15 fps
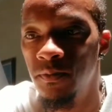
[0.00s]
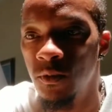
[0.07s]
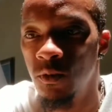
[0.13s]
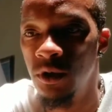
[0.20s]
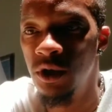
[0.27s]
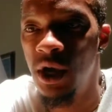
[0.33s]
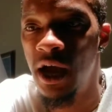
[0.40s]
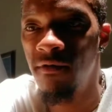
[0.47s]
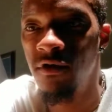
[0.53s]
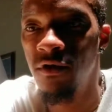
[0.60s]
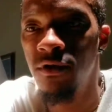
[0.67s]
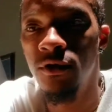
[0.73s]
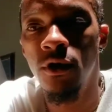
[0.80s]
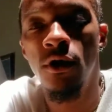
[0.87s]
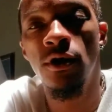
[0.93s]
When you have your
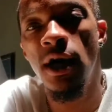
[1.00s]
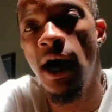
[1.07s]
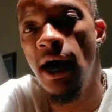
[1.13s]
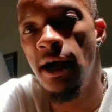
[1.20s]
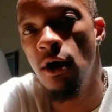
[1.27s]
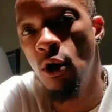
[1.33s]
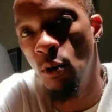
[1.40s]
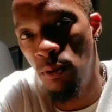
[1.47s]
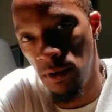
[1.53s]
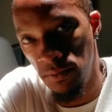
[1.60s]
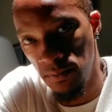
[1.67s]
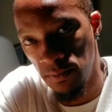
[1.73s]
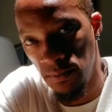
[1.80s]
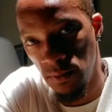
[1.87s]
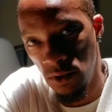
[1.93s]
third eye open,
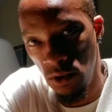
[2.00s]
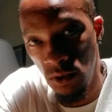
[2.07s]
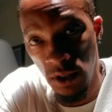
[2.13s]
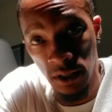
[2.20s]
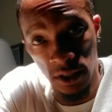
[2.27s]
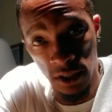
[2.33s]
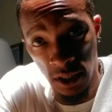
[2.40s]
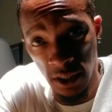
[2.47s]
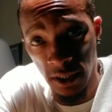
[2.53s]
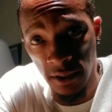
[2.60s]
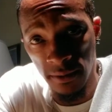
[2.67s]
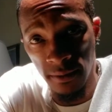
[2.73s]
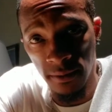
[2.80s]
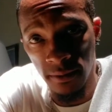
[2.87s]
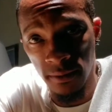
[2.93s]
you can see.
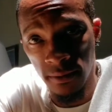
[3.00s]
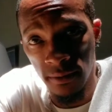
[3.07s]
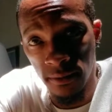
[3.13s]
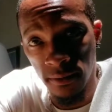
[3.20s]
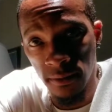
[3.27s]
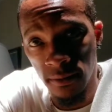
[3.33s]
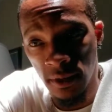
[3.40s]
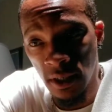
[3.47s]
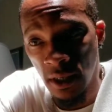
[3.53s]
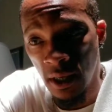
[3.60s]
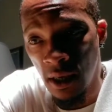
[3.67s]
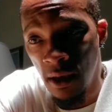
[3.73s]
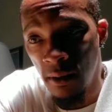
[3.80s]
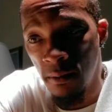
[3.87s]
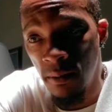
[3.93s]

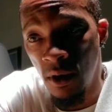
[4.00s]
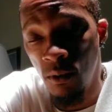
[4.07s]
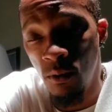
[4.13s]
But